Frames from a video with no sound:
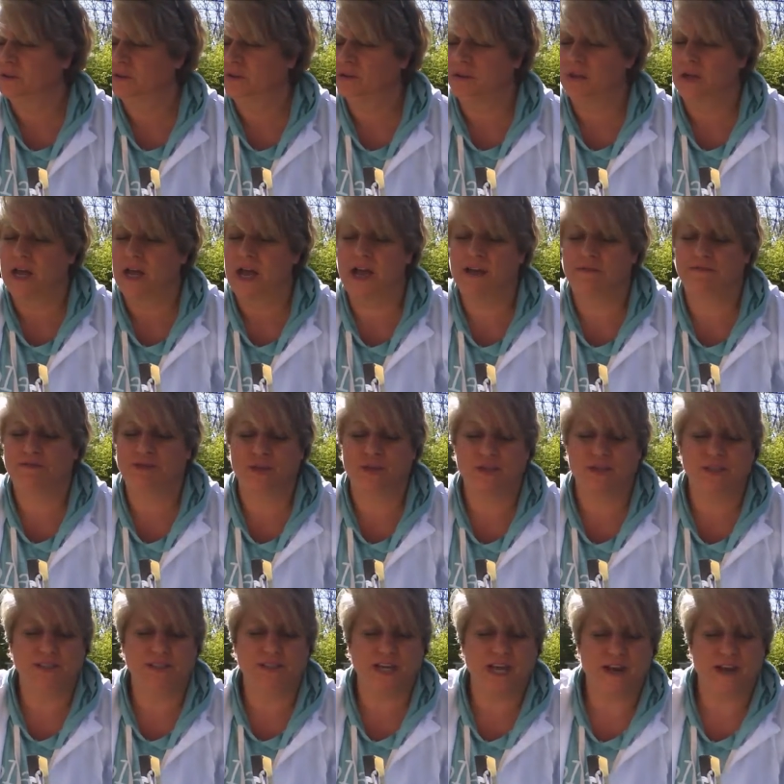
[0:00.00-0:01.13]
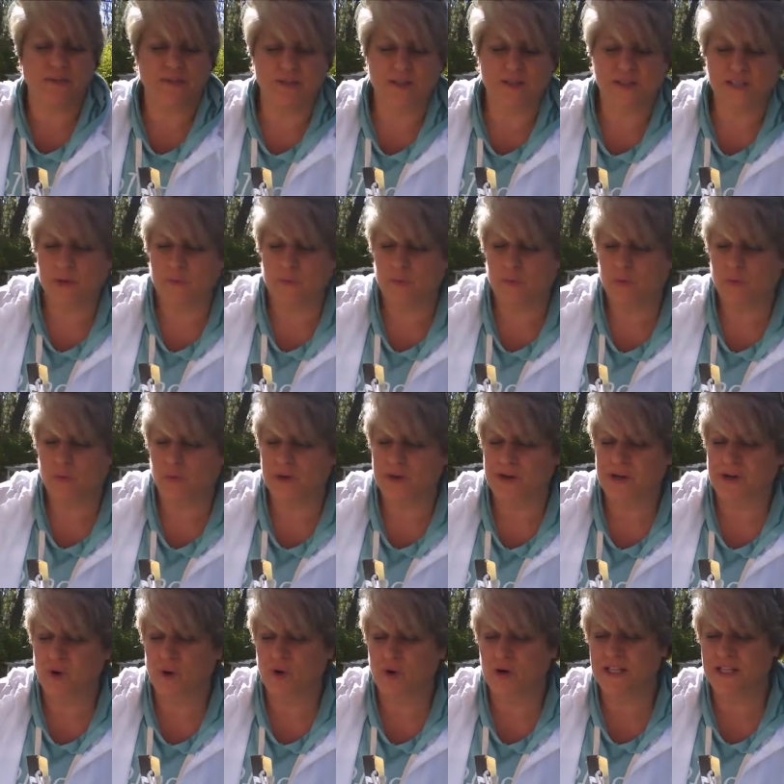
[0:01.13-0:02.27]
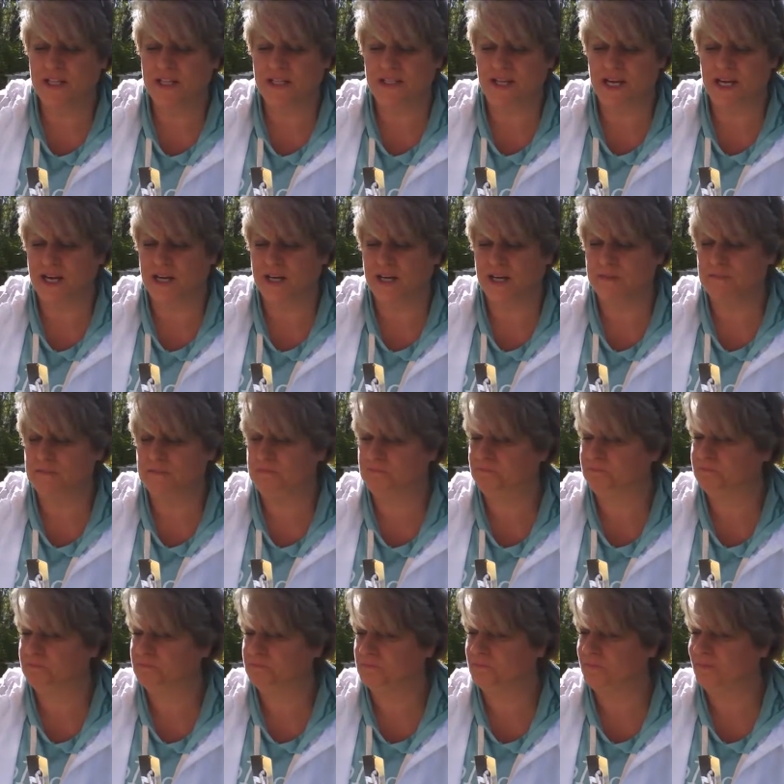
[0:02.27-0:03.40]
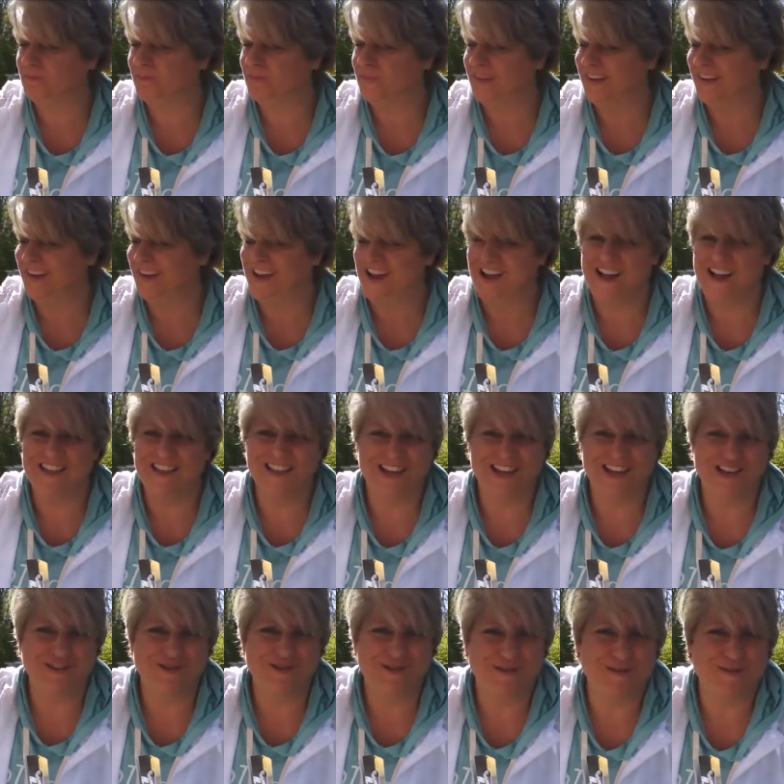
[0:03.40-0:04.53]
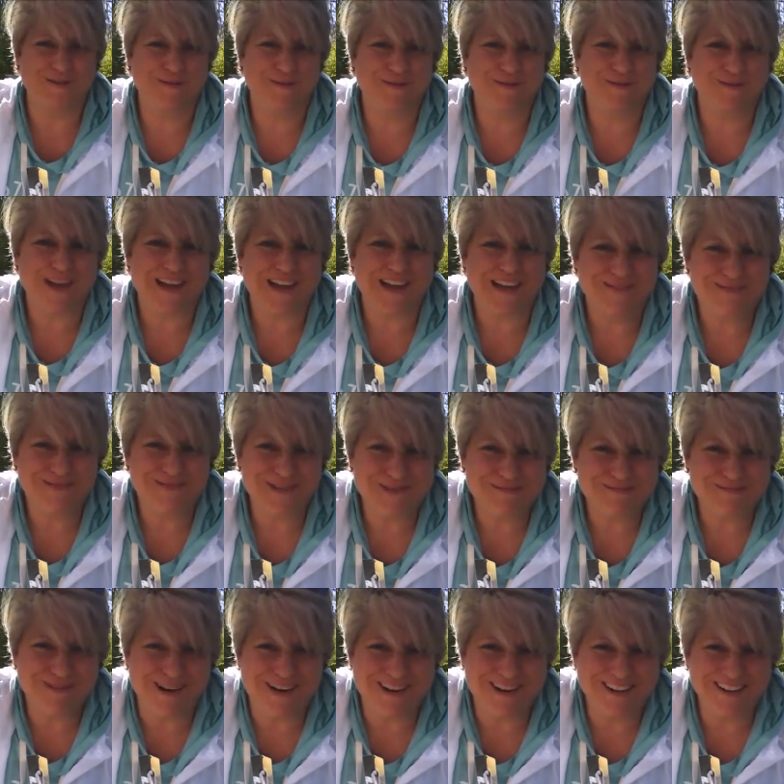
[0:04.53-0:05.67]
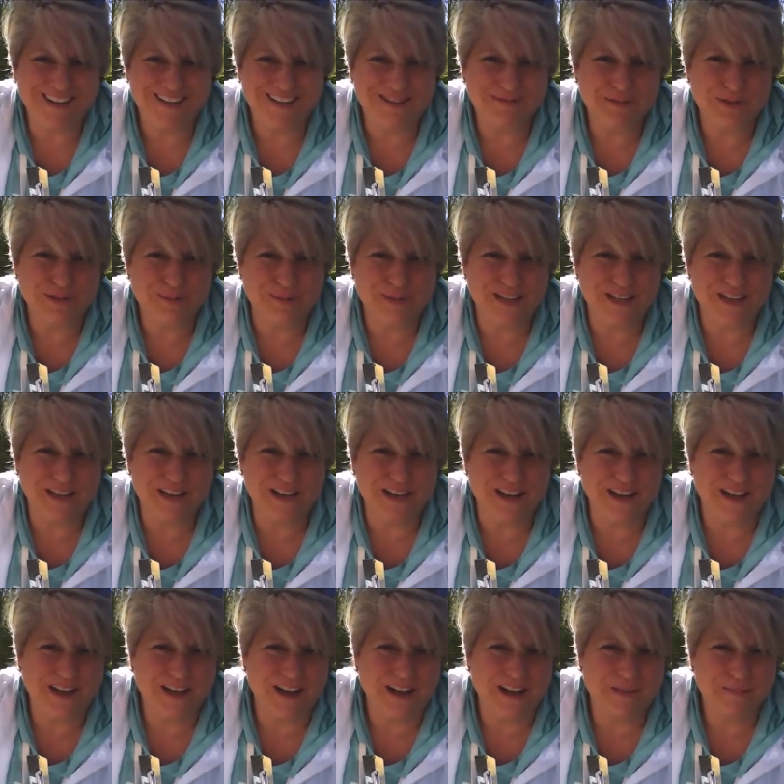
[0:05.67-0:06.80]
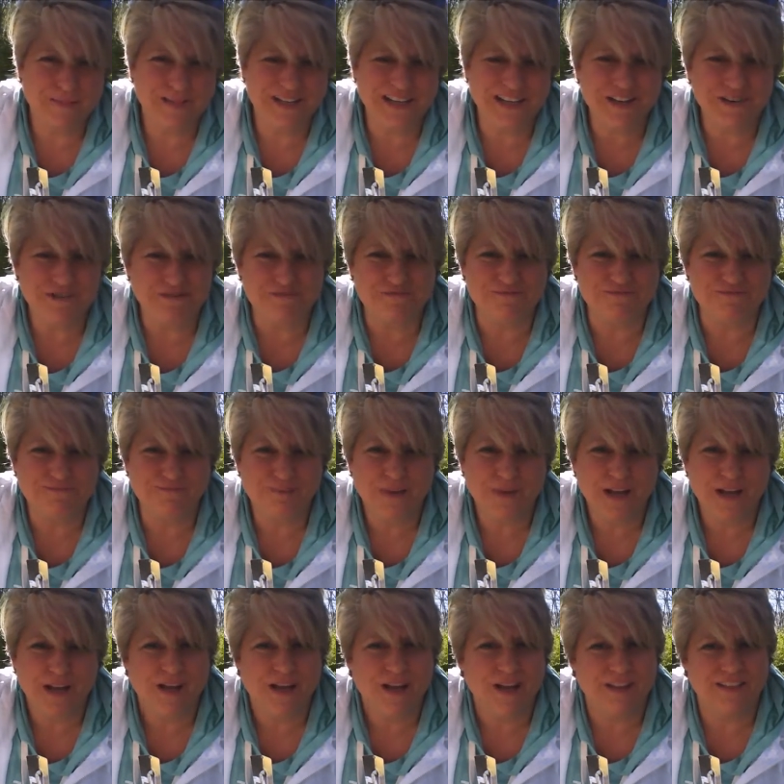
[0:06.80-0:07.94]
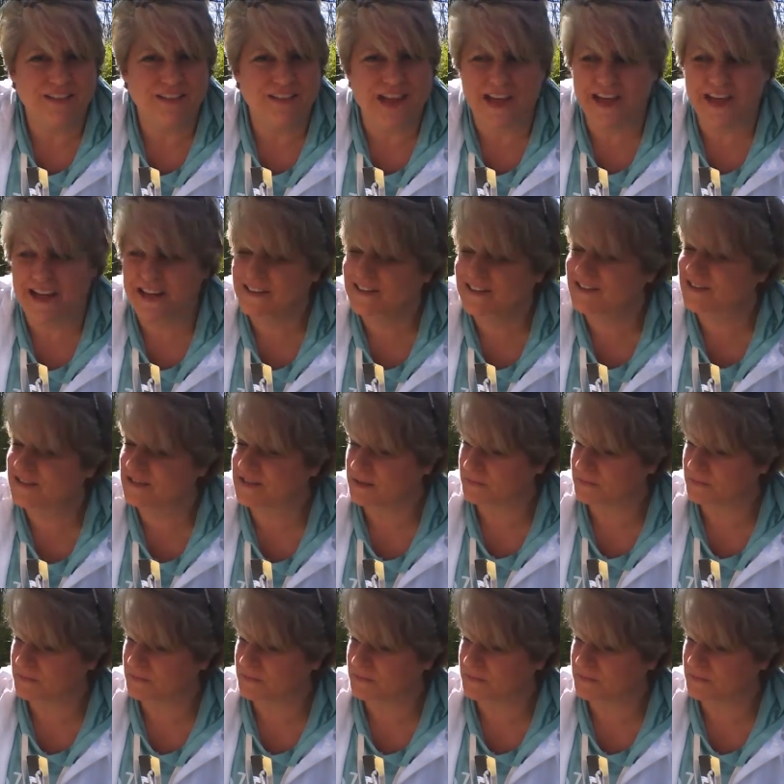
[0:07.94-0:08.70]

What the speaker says: After this time is up, we'll record the data. And then your favorite part will be up to you. That's